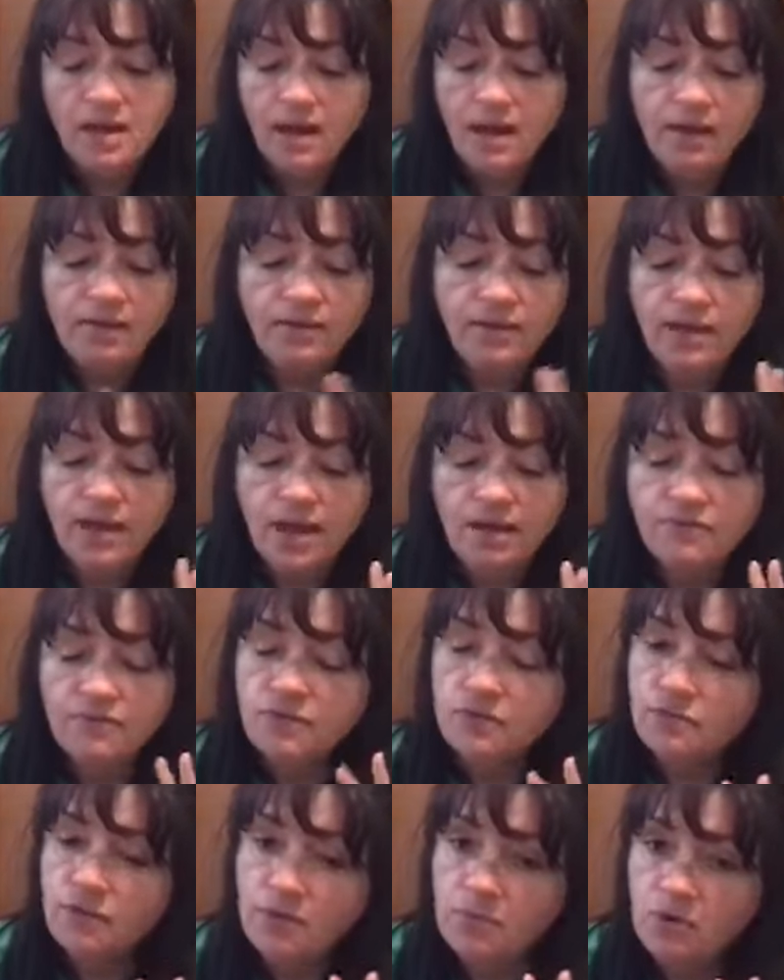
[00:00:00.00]
I only have
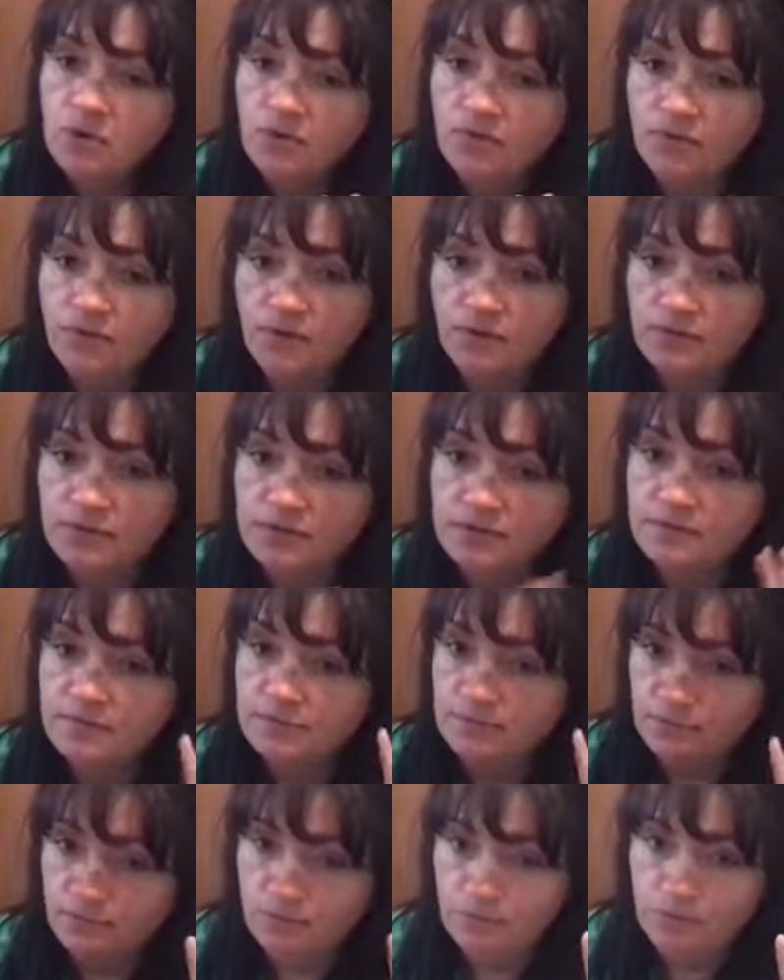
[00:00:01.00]
3 more, folks.
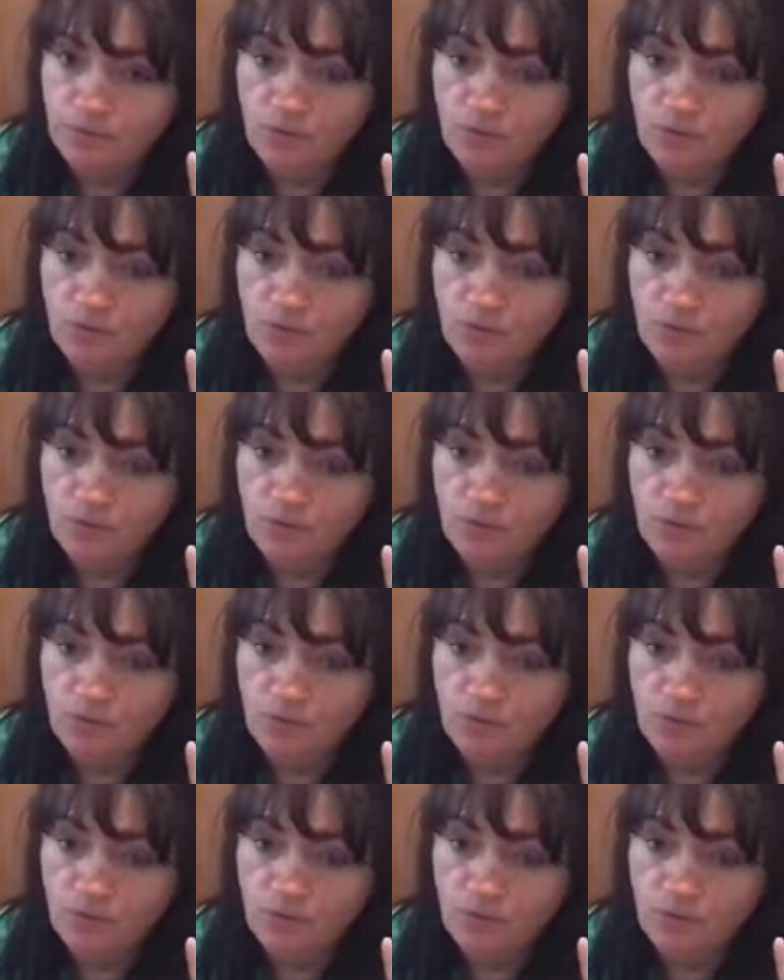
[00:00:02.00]
3